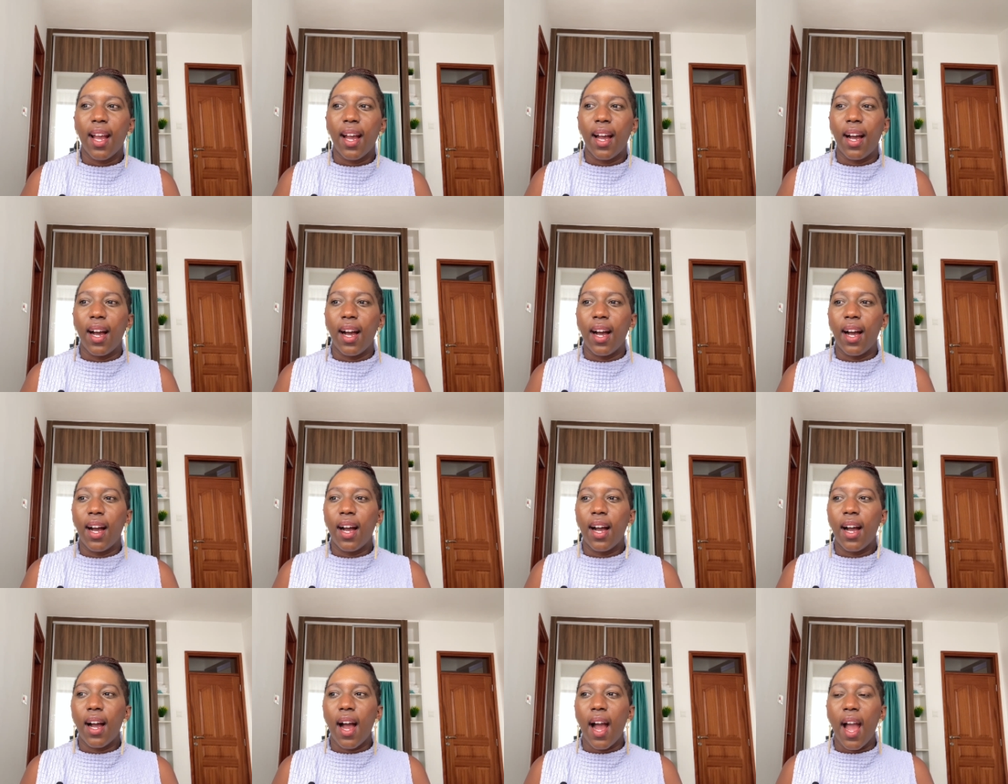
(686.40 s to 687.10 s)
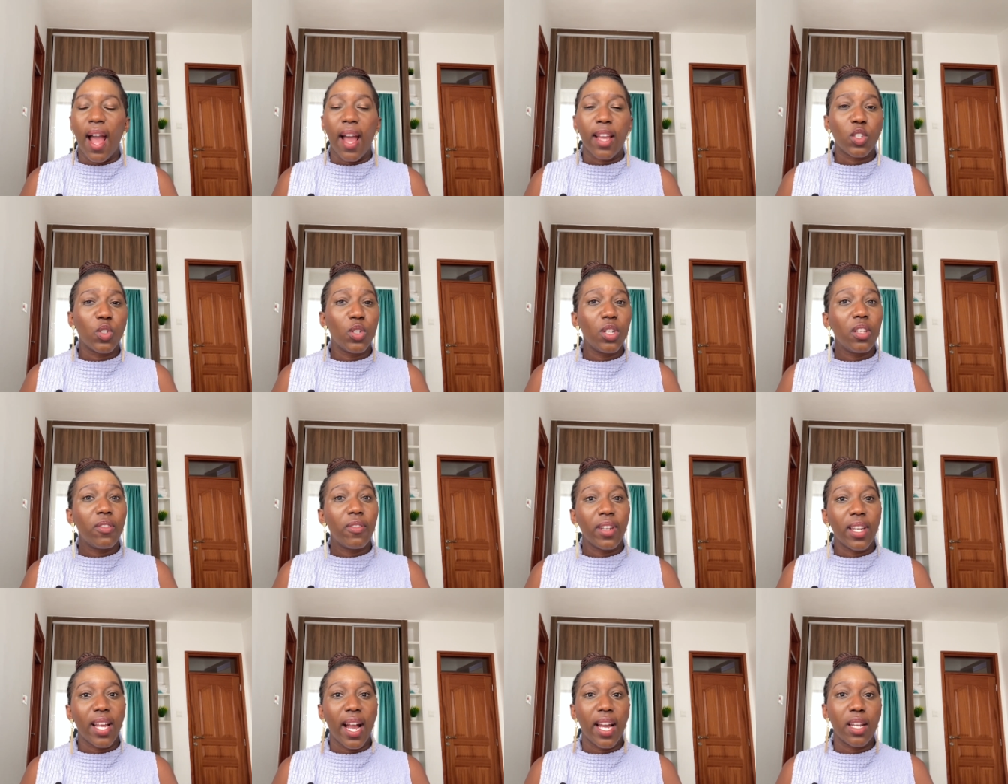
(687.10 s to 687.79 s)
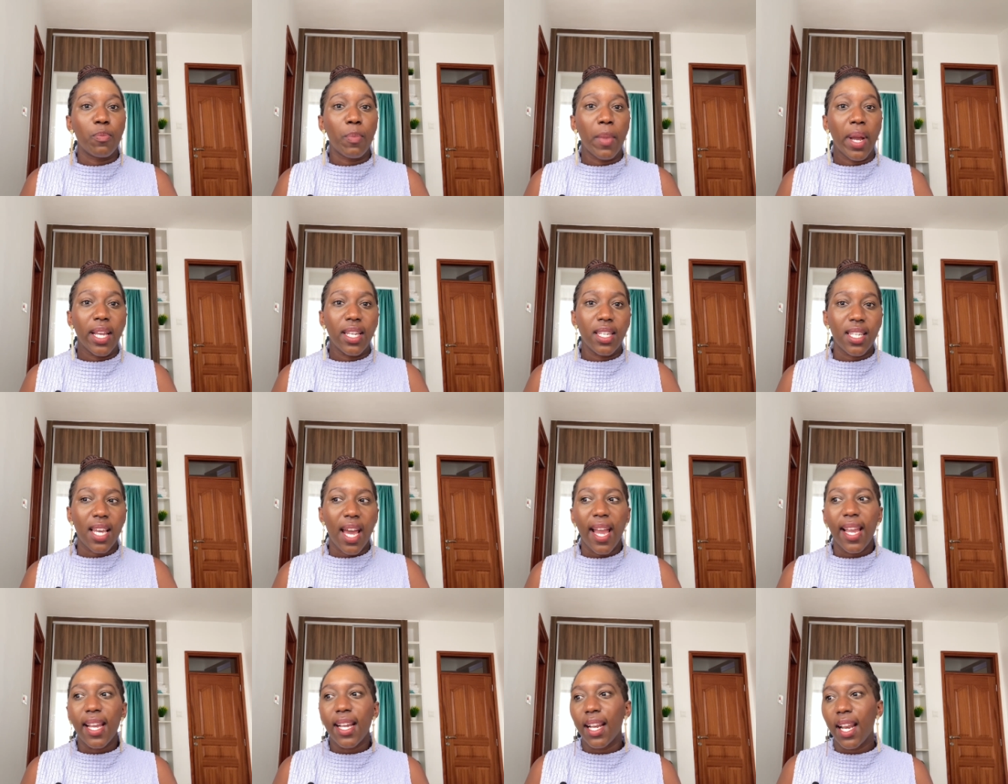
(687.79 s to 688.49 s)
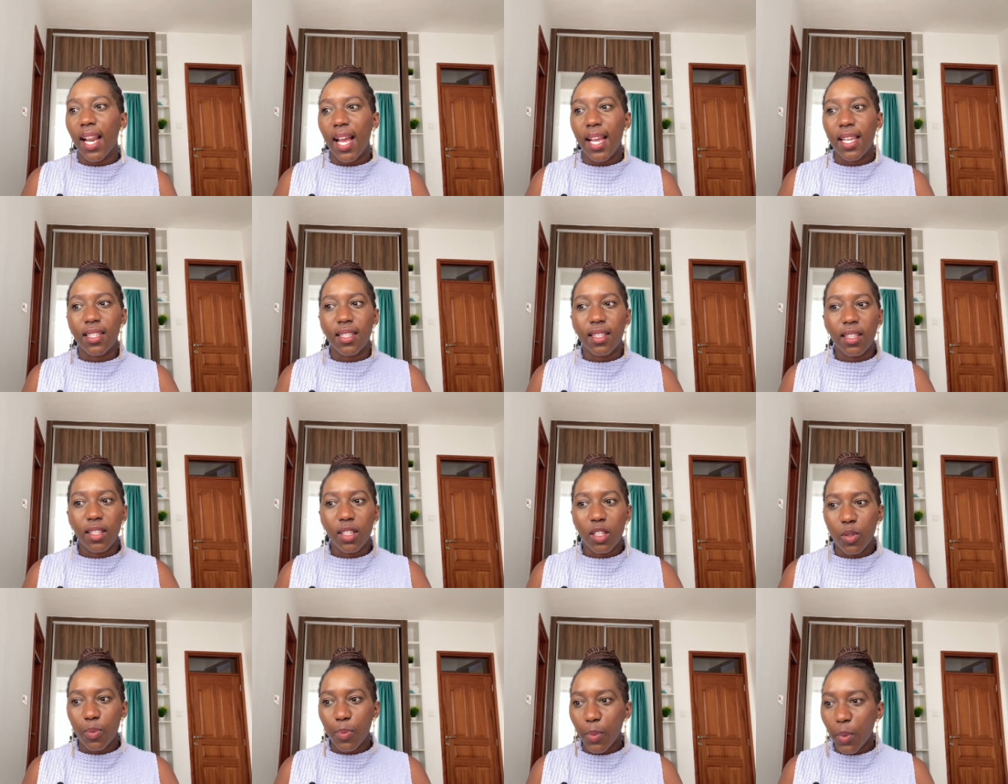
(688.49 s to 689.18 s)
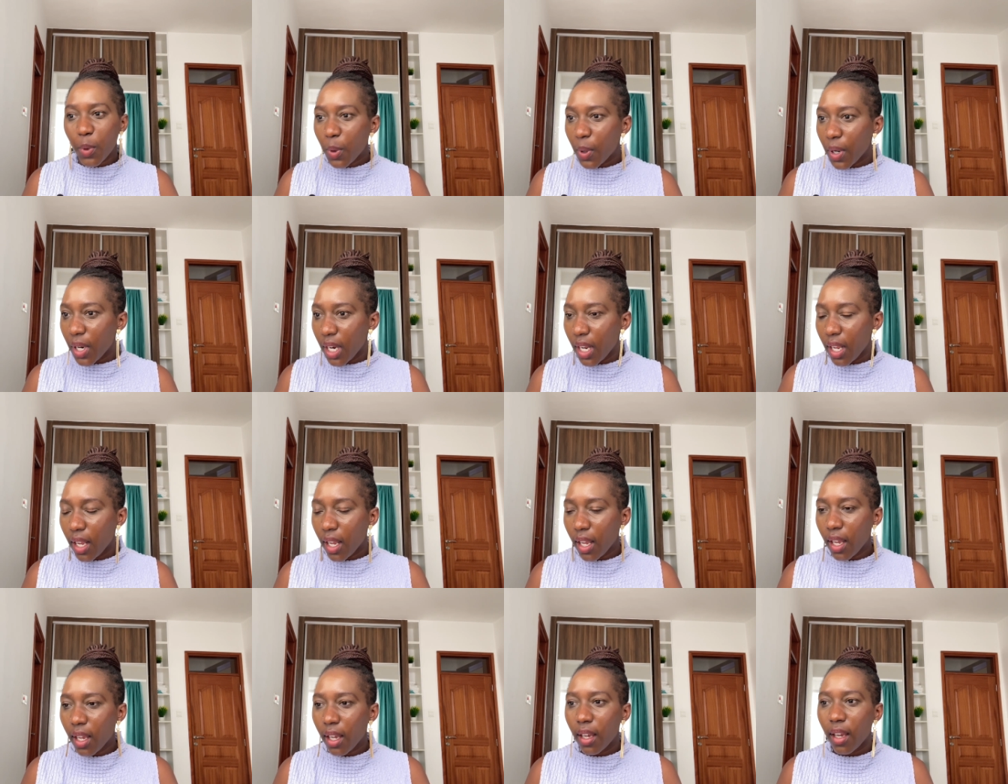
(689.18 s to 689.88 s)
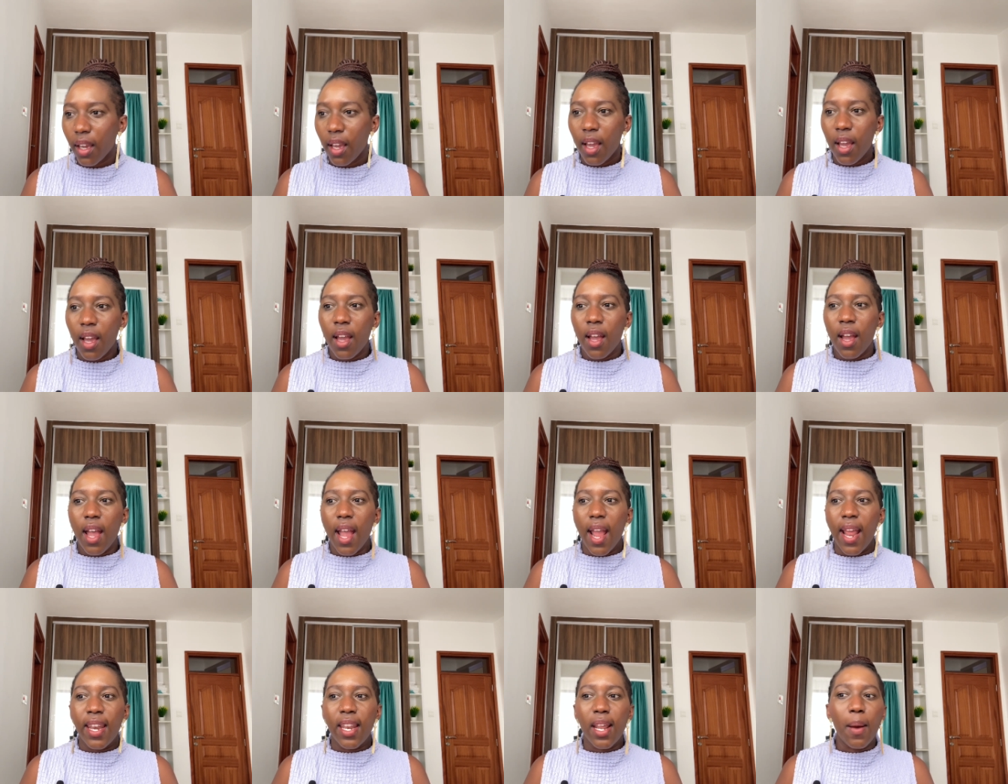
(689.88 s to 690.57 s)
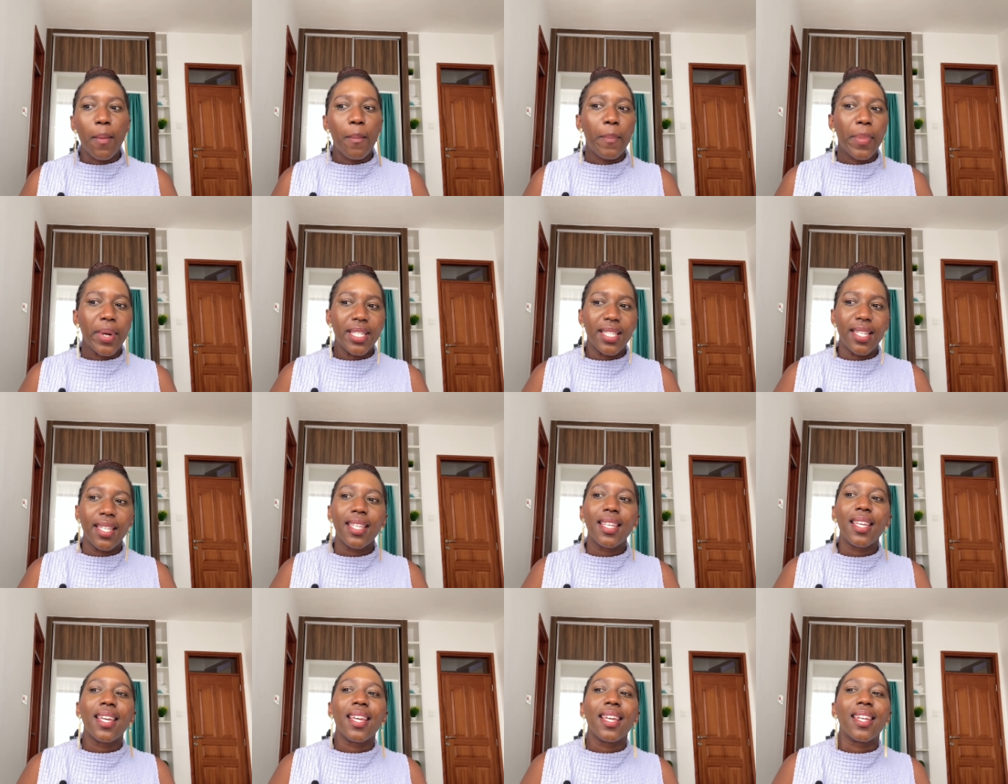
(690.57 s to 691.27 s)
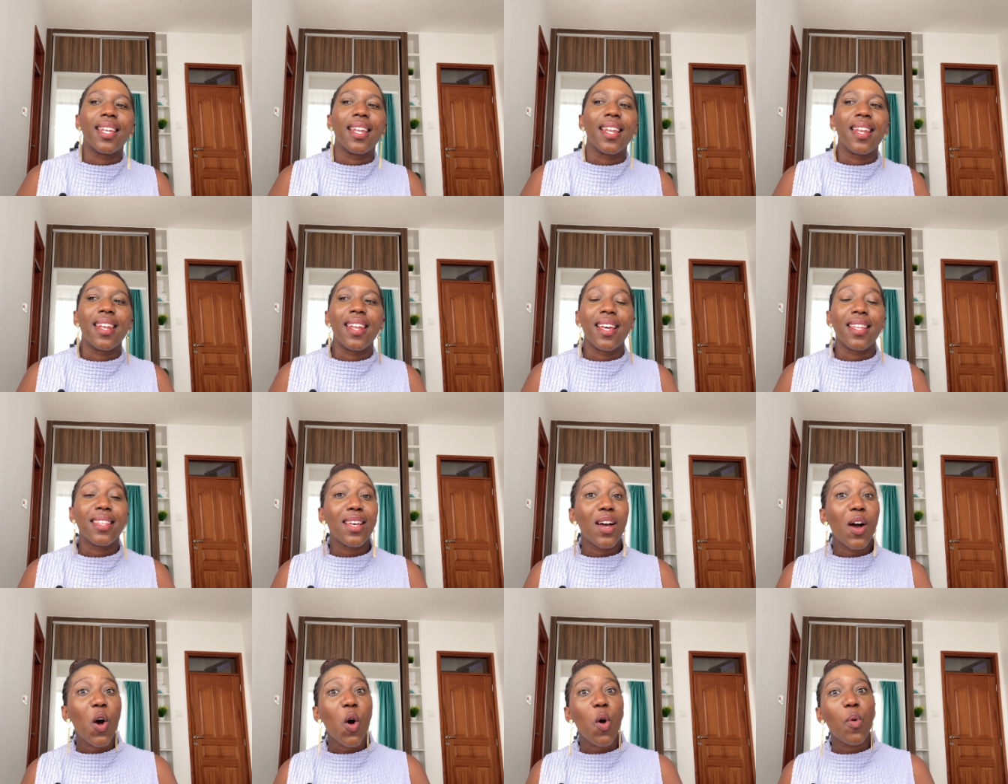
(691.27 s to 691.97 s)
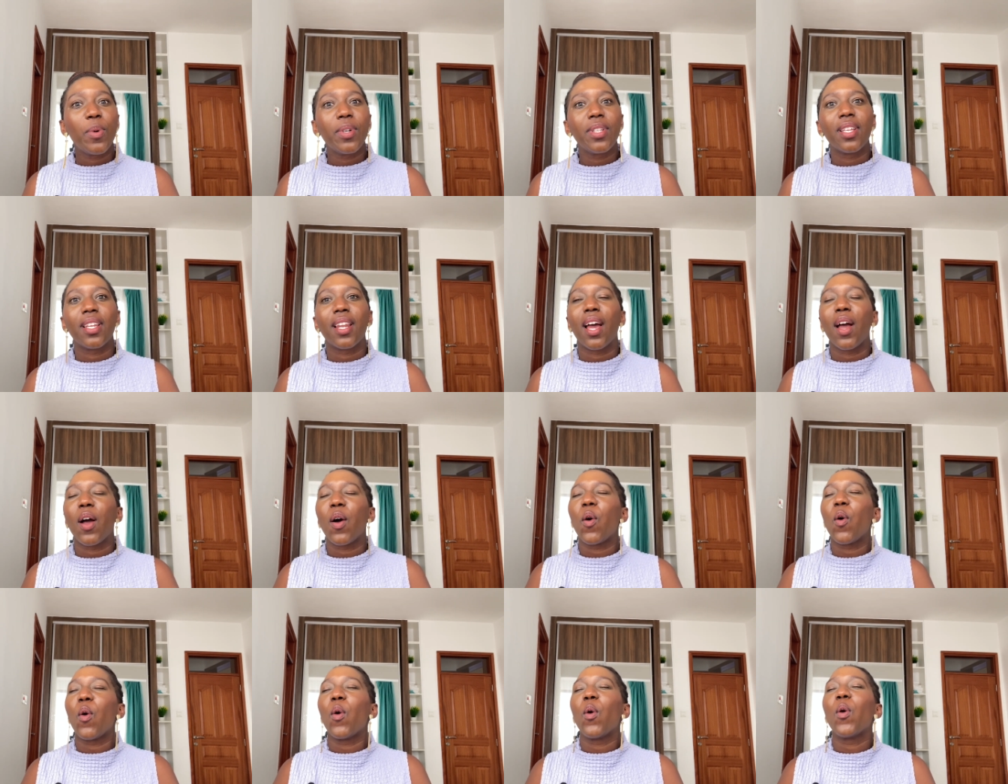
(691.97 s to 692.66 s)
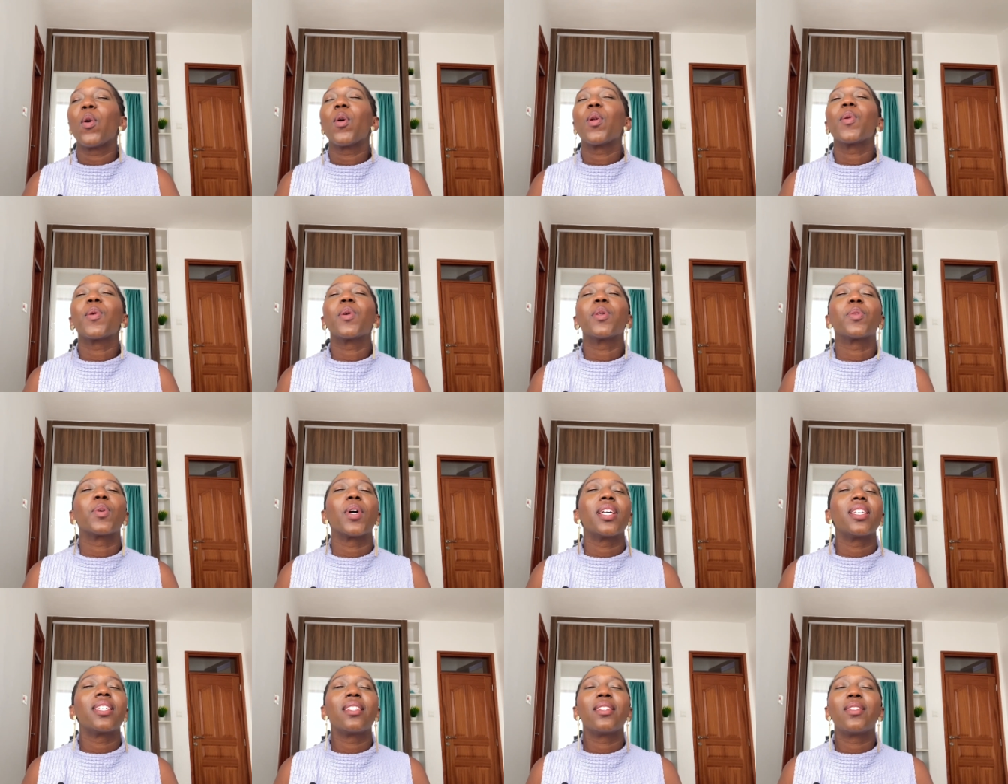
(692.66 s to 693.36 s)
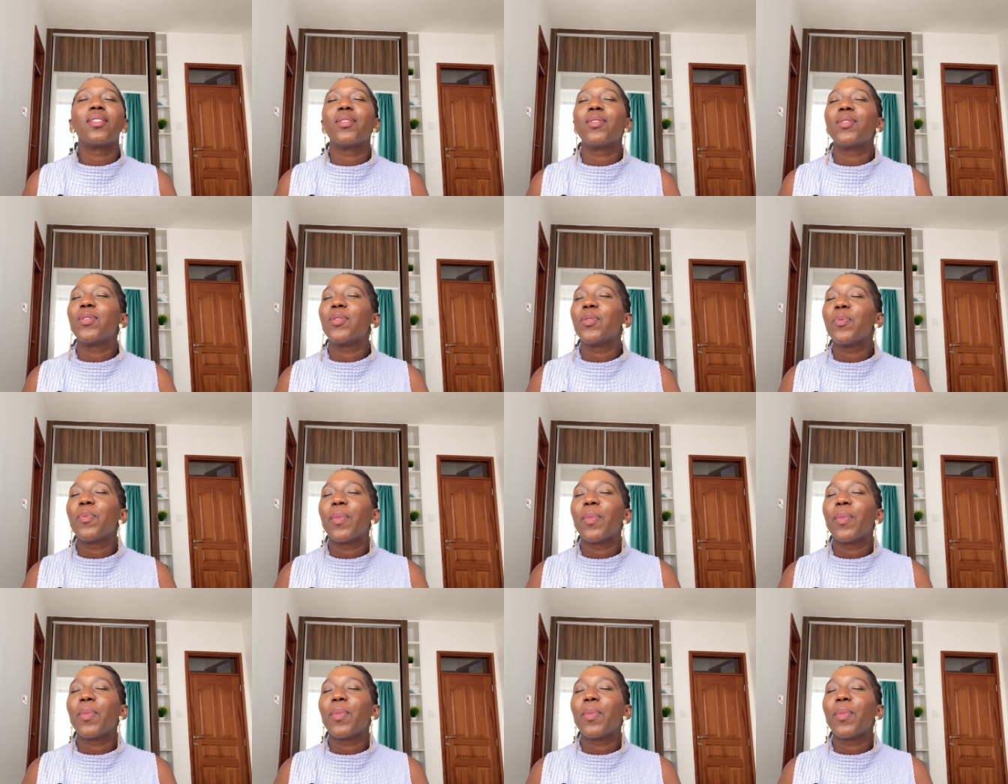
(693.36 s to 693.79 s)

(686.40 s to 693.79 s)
Uh, I actually even had my Thai class this morning, and I'm partaking in another hobby that I always wanted to do.